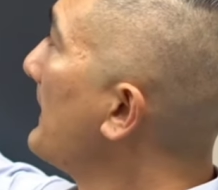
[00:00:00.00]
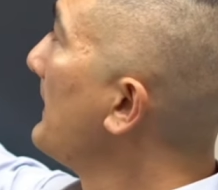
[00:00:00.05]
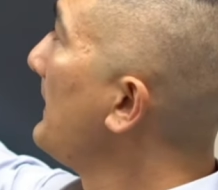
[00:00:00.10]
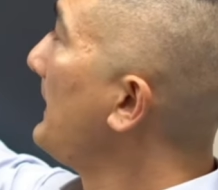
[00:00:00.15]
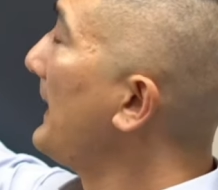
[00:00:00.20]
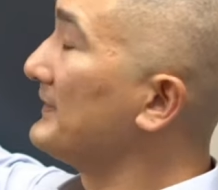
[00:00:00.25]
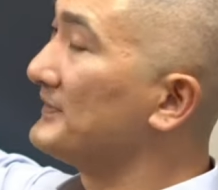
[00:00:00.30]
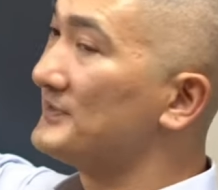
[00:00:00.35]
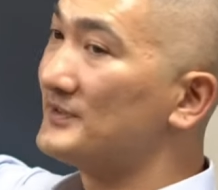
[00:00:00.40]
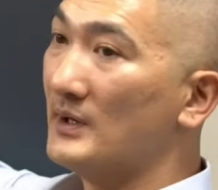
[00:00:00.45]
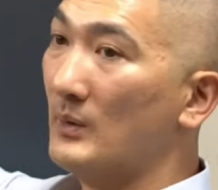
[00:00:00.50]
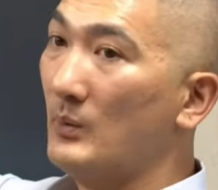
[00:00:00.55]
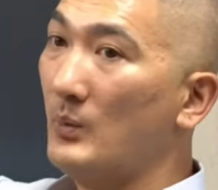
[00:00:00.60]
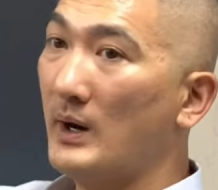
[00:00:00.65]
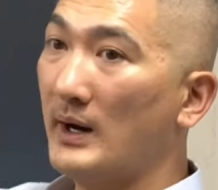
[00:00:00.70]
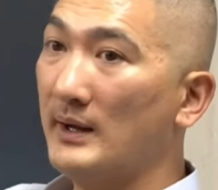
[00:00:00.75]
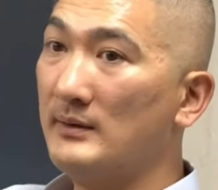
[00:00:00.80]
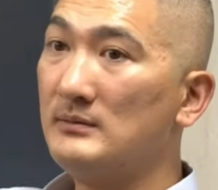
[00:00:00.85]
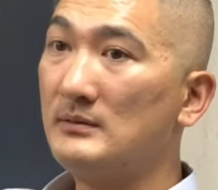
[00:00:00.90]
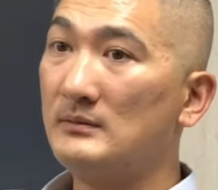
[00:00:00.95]
that
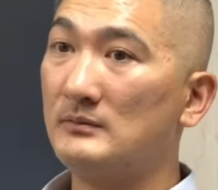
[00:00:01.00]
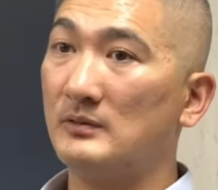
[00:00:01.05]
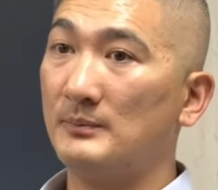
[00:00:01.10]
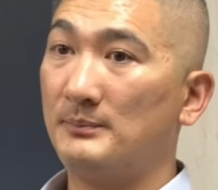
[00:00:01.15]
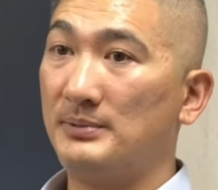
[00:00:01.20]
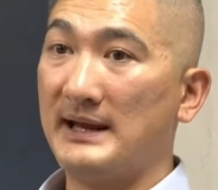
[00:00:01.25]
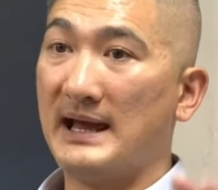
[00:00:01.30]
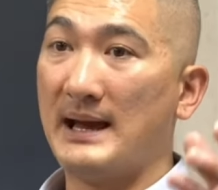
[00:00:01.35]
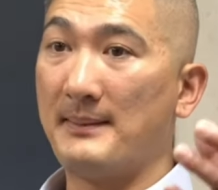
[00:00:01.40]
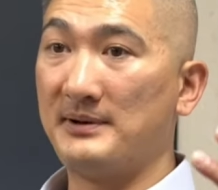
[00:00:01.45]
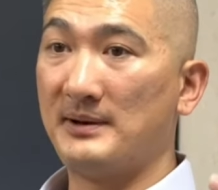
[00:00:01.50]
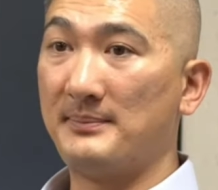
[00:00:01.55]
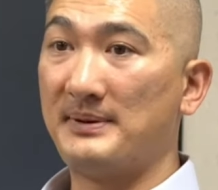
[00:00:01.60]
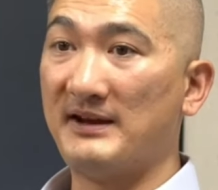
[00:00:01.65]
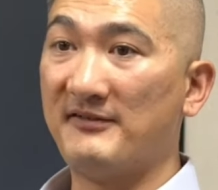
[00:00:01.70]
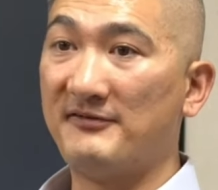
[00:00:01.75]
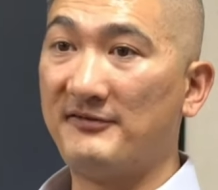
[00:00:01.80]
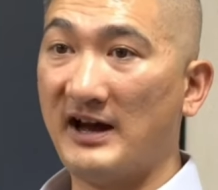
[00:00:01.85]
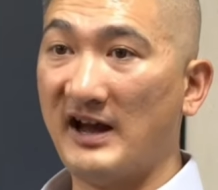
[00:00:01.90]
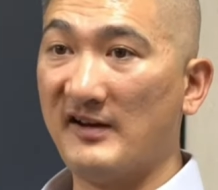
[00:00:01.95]
someone will be happy to pay
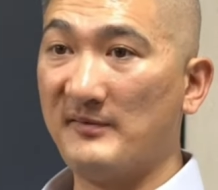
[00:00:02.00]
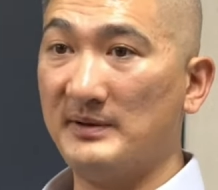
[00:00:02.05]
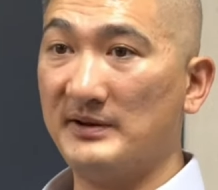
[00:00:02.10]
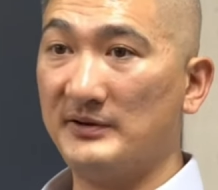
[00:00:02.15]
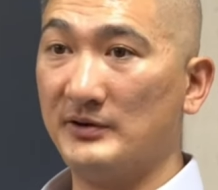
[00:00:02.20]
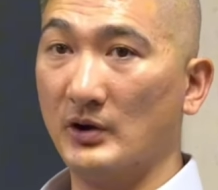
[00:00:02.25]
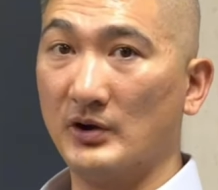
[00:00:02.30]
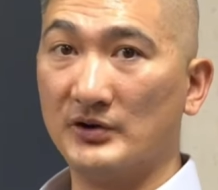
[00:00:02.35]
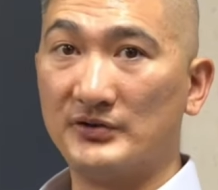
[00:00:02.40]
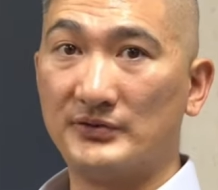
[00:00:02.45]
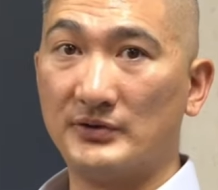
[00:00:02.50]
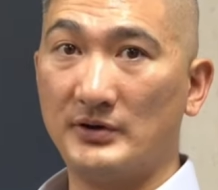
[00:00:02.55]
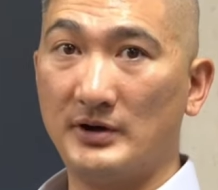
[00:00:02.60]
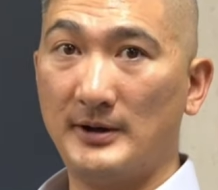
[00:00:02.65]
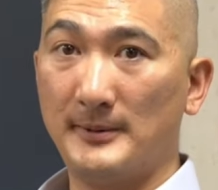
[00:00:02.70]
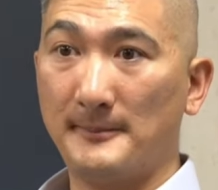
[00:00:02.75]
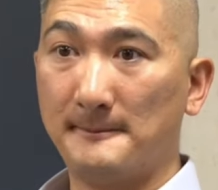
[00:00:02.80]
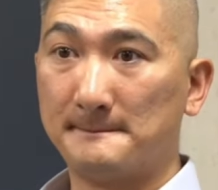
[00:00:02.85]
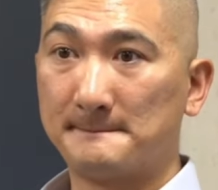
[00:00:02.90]
$5 million for it.